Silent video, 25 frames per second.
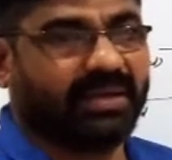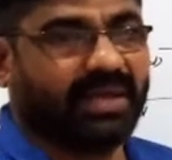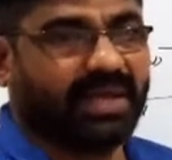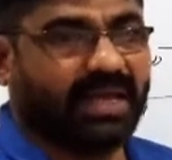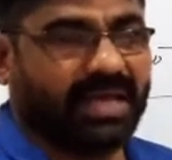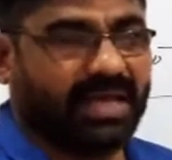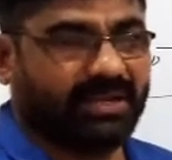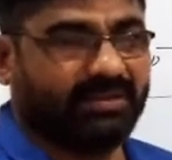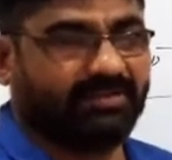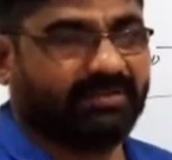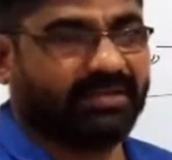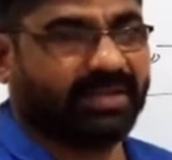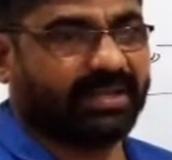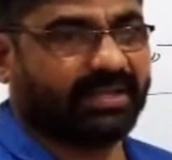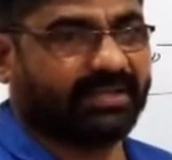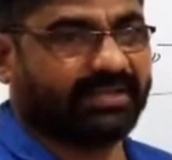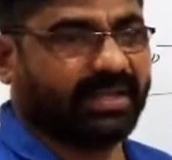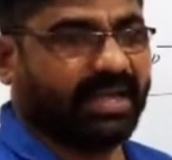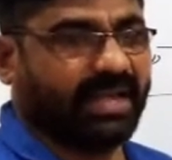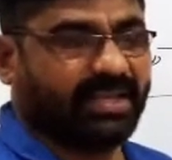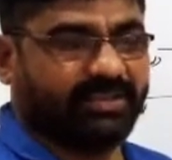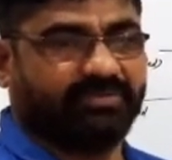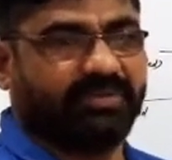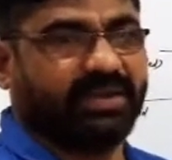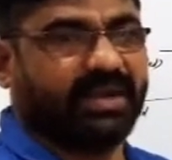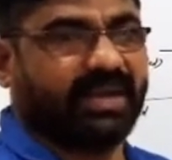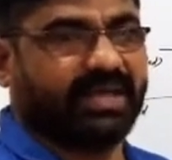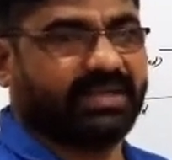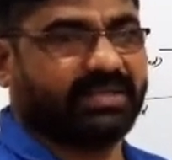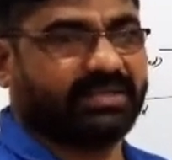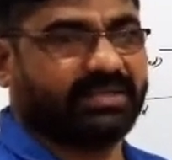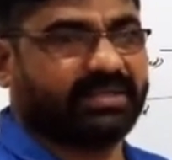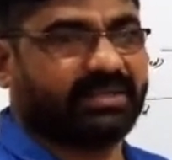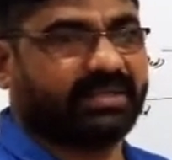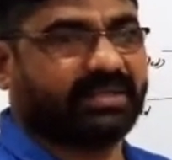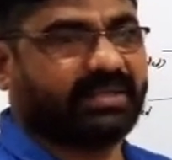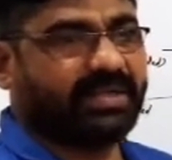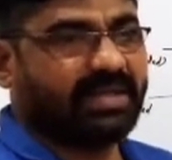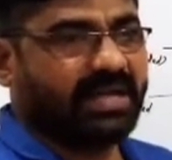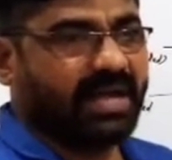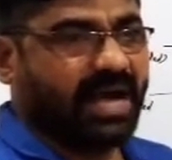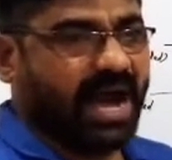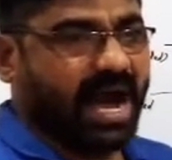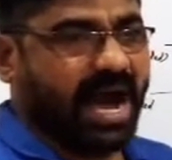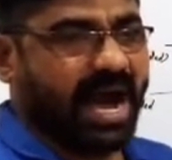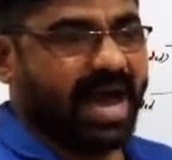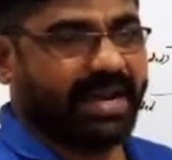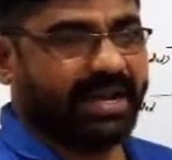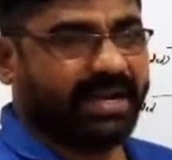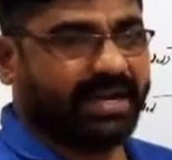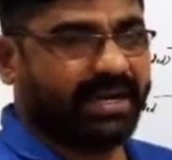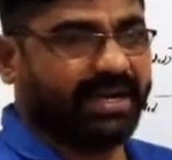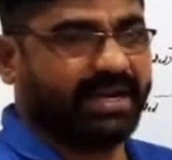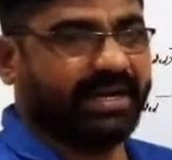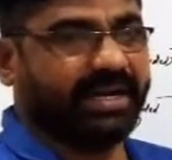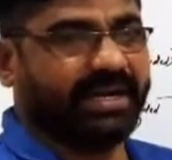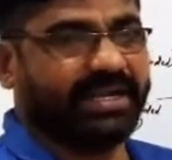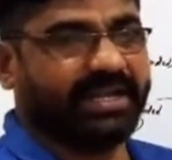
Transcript: as well as the RNA,